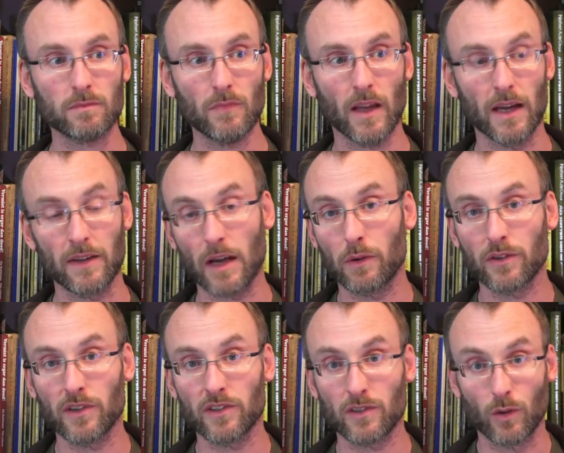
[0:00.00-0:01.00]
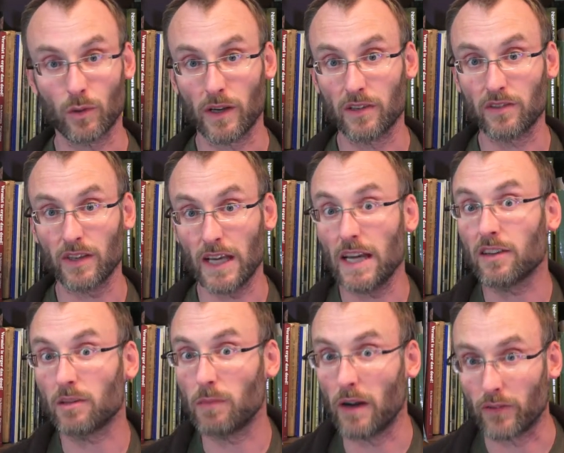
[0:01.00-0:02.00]
and heritage always is
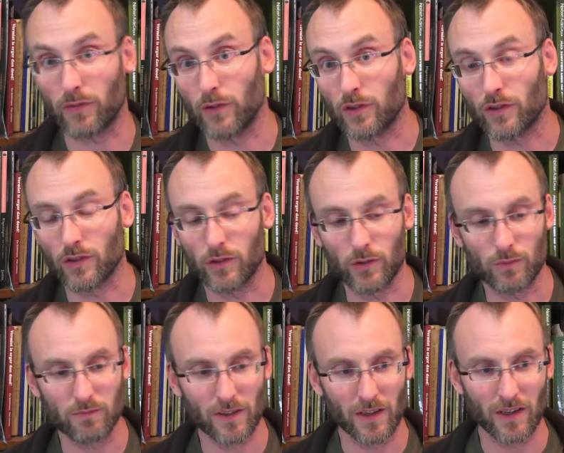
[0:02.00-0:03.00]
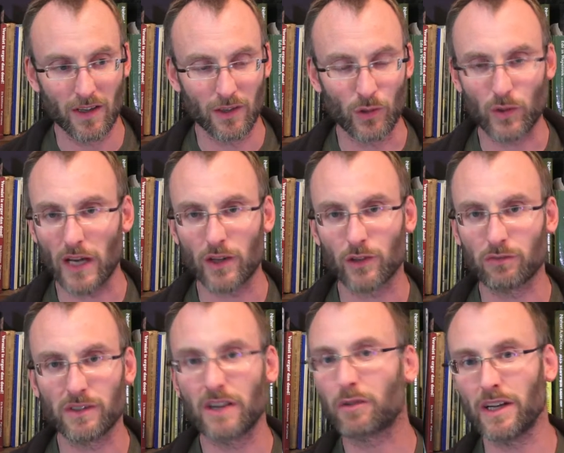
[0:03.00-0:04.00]
about the future. You cannot
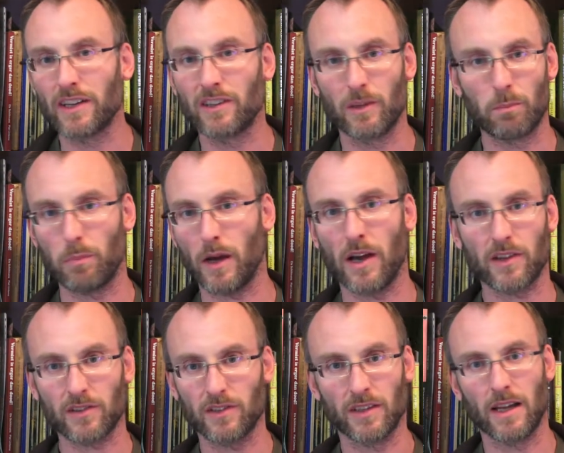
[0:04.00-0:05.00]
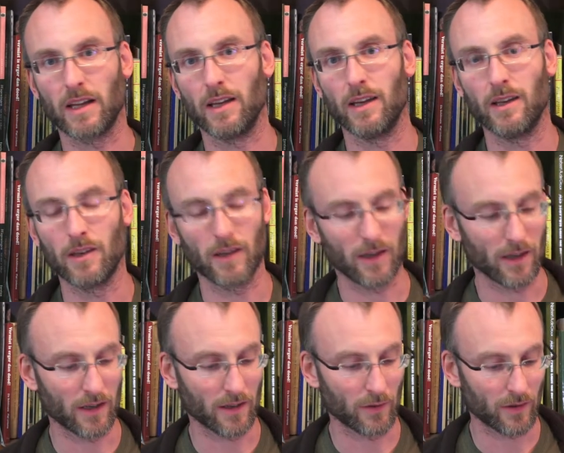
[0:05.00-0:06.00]
recreate the past in any
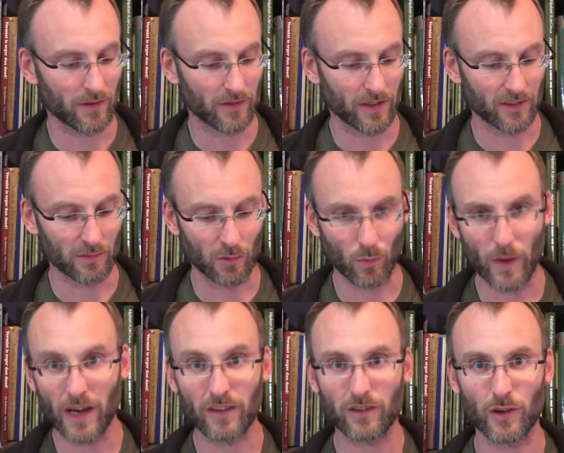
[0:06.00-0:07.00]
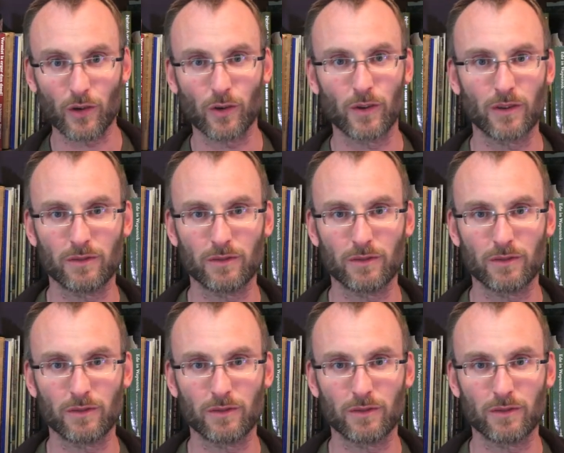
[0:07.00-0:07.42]
sensible way. So